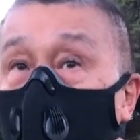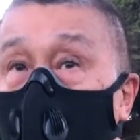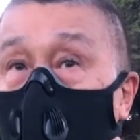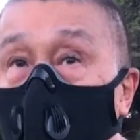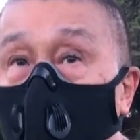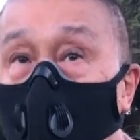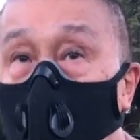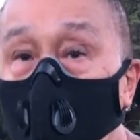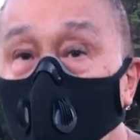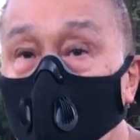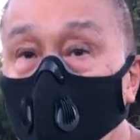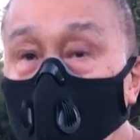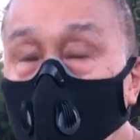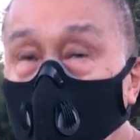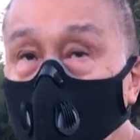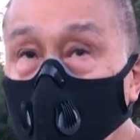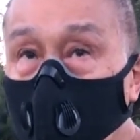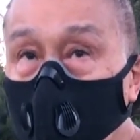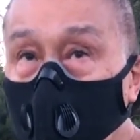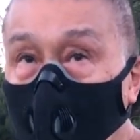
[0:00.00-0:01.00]
of the body,
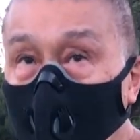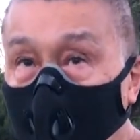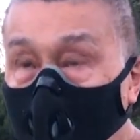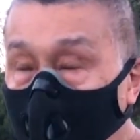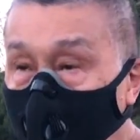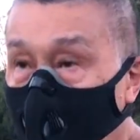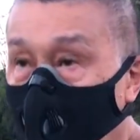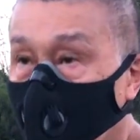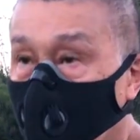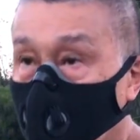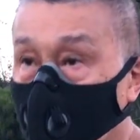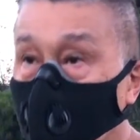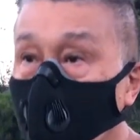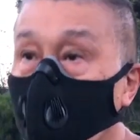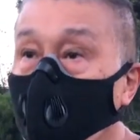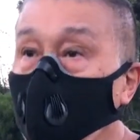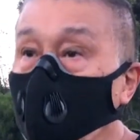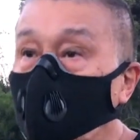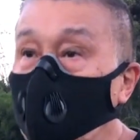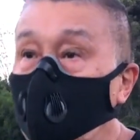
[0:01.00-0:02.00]
which
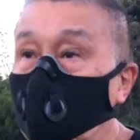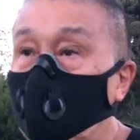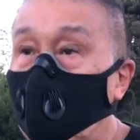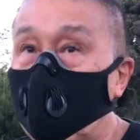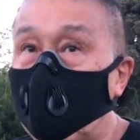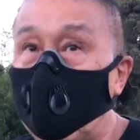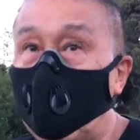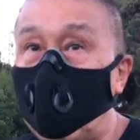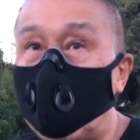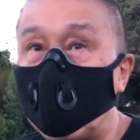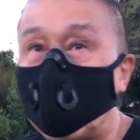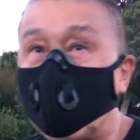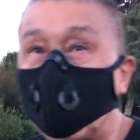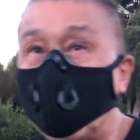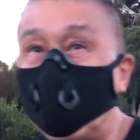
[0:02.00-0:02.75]
loha pafat has.